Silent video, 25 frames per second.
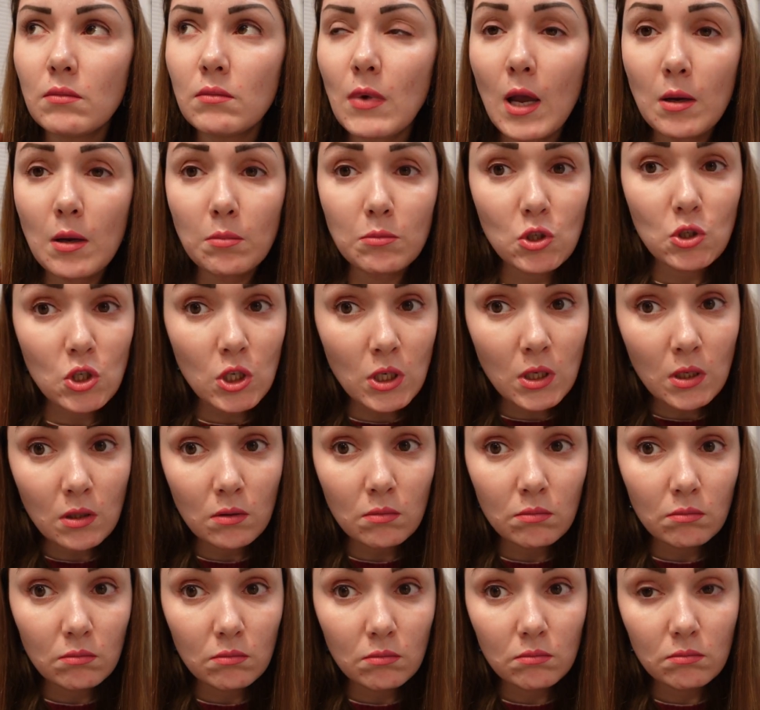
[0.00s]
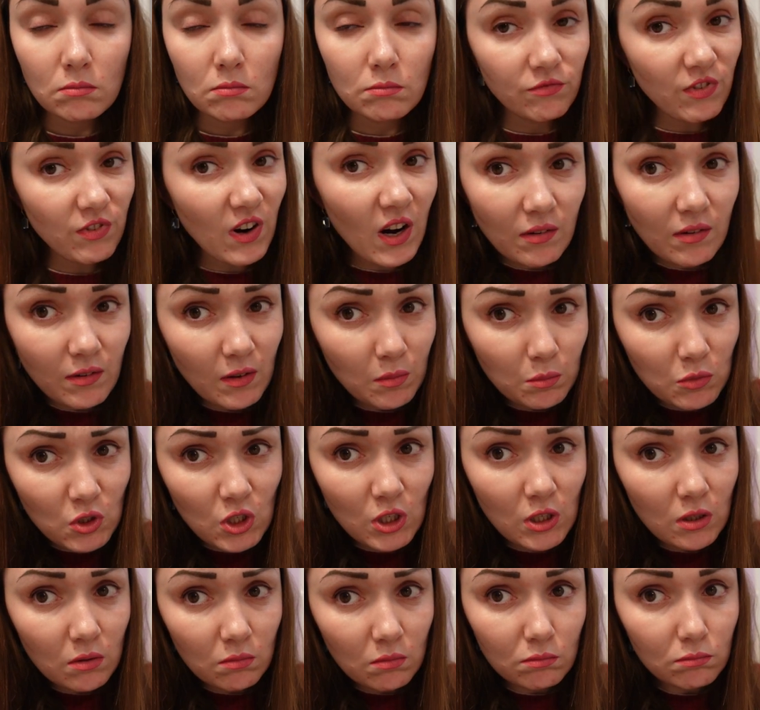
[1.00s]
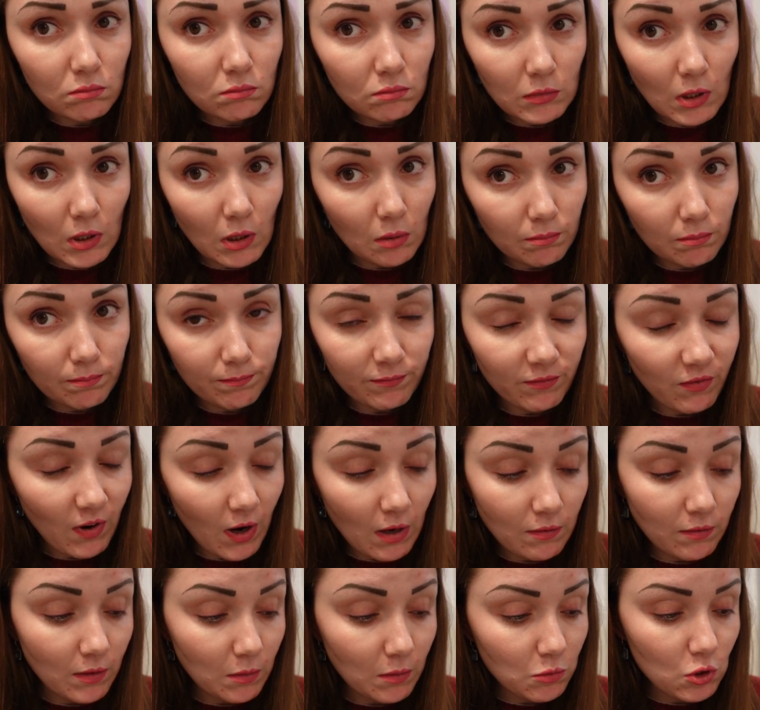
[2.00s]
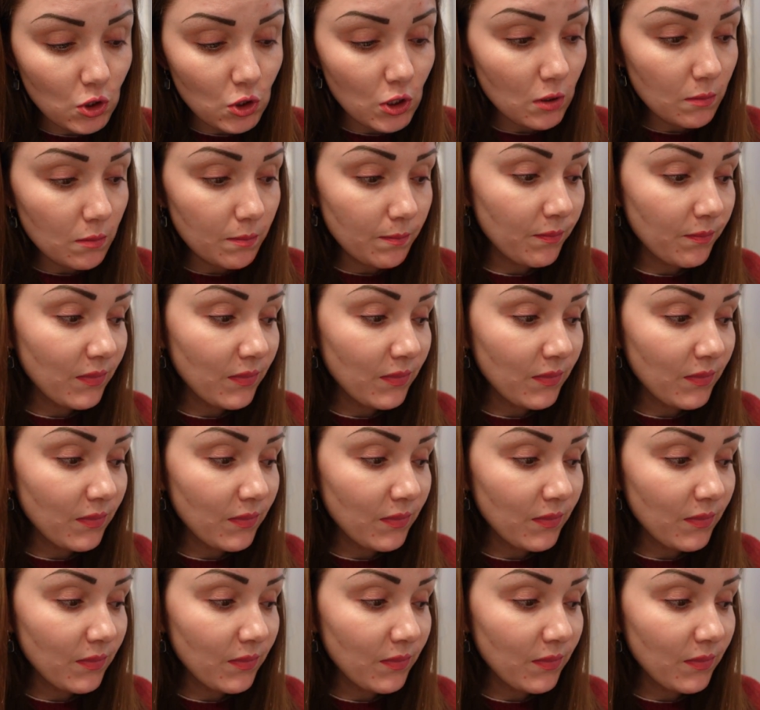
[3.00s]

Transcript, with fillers: mg, 5 mg, yeah, 5 mg.